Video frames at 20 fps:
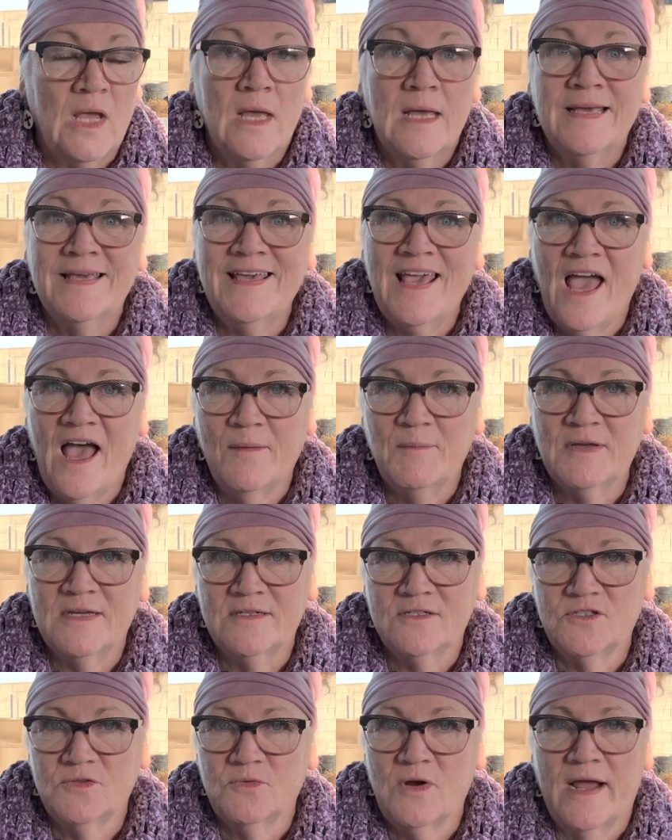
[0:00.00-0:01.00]

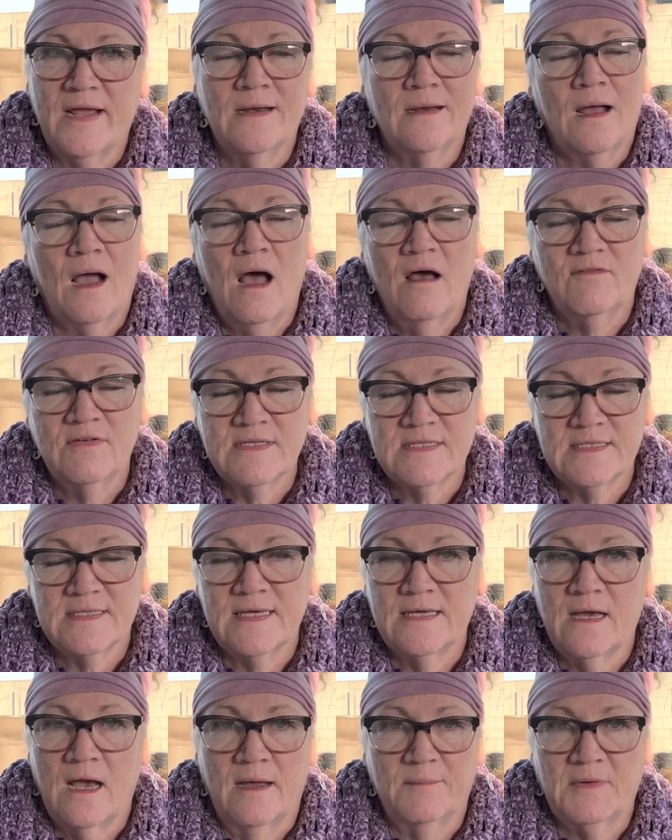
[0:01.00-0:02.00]
cabbage, right?
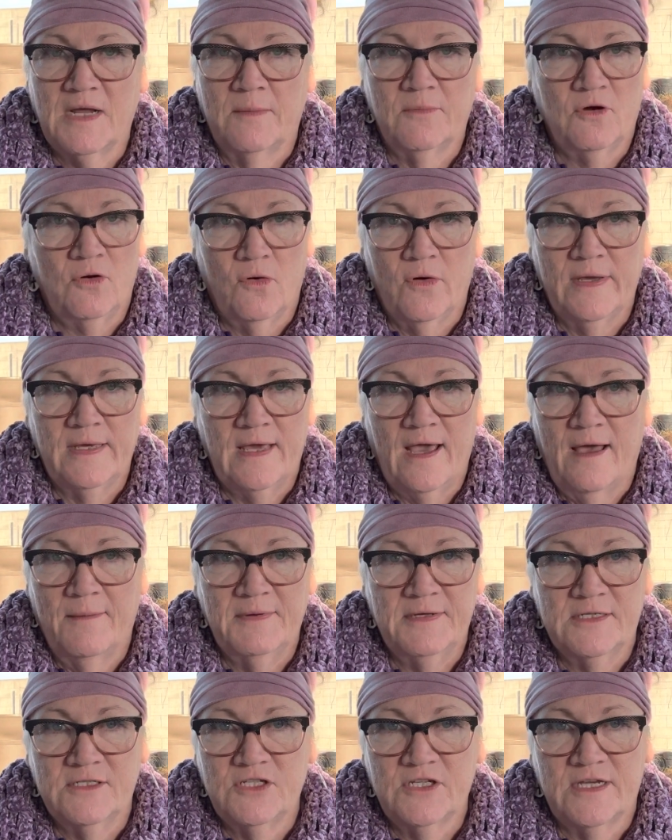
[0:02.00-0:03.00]
Obviously, I'm not growing
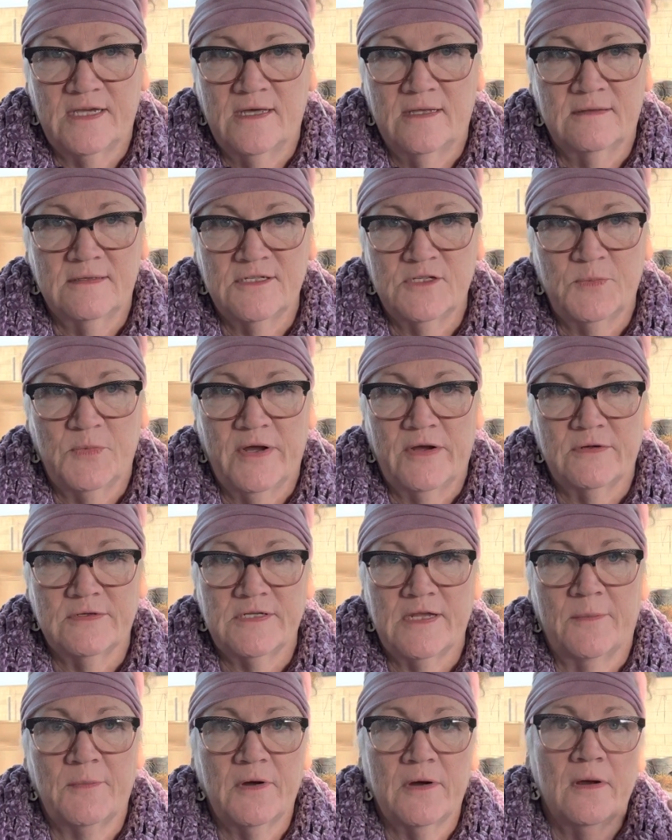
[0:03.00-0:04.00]
cabbage in the spring or
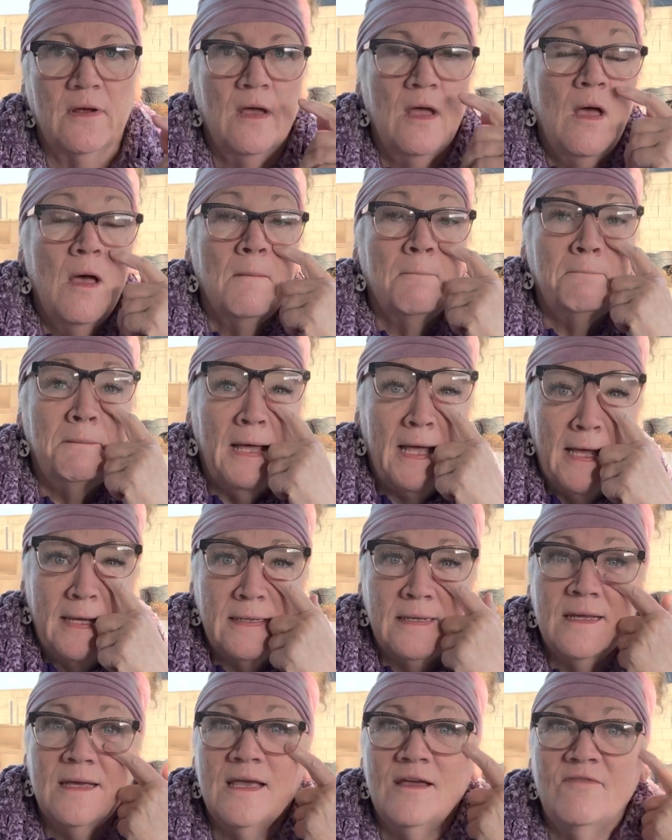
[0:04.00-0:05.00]
summer. But
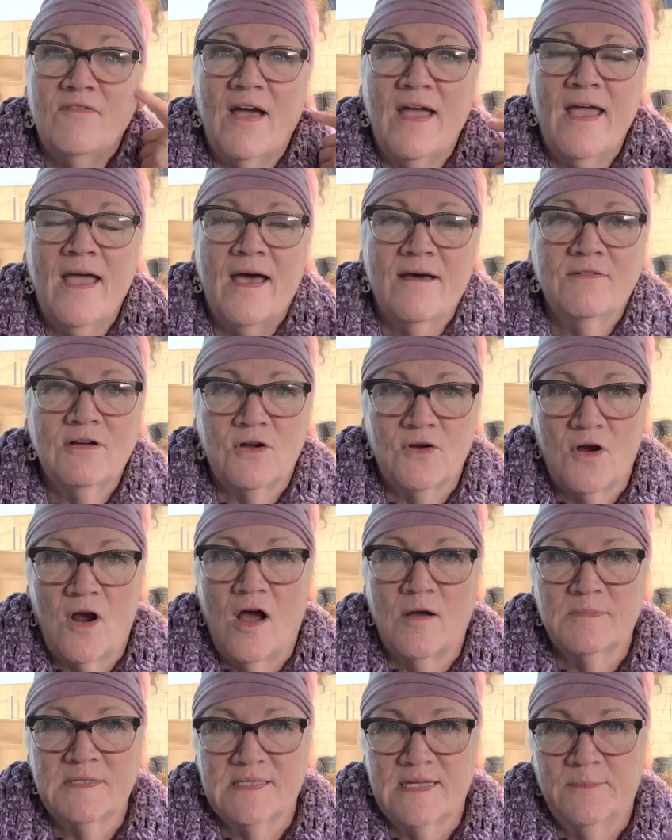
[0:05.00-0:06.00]
if I have a
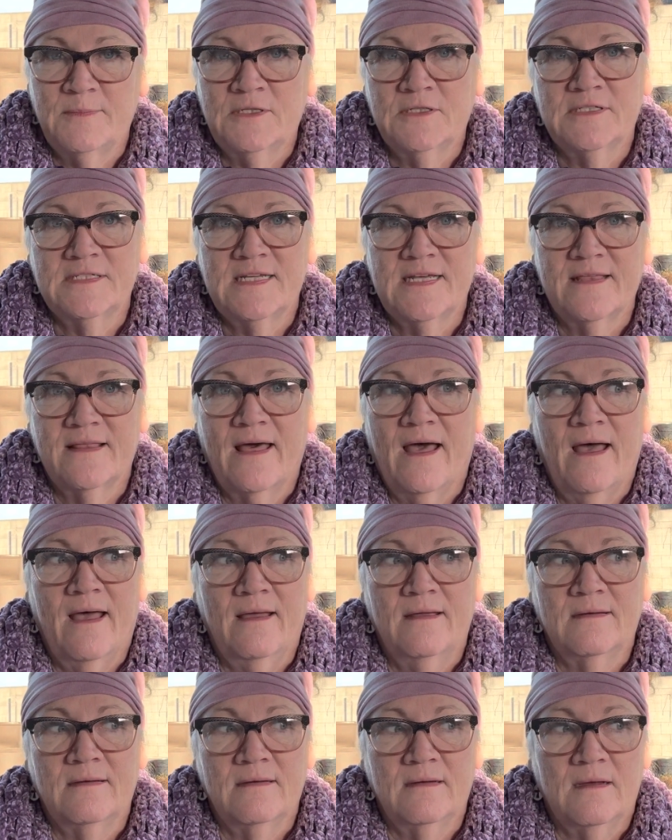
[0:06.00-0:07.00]
crop similar to that,